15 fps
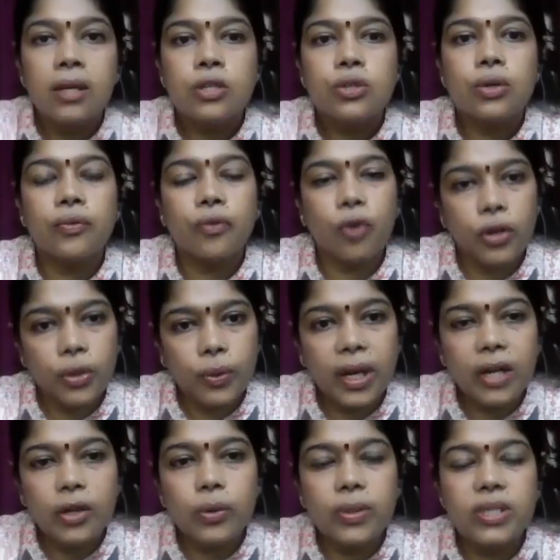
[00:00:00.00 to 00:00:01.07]
So what you
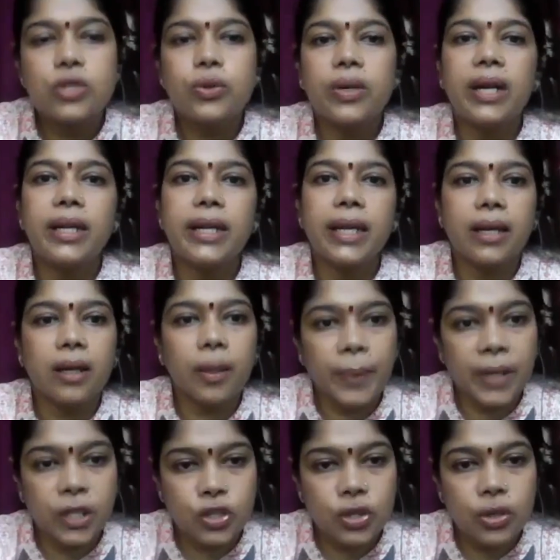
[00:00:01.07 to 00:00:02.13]
can do is you can take a
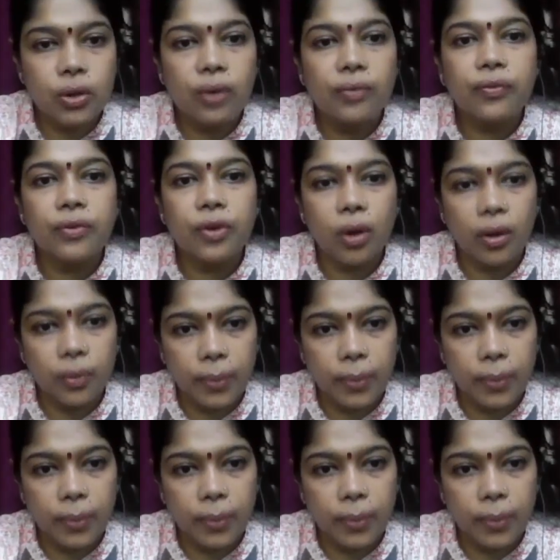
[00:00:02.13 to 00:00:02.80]
picture of your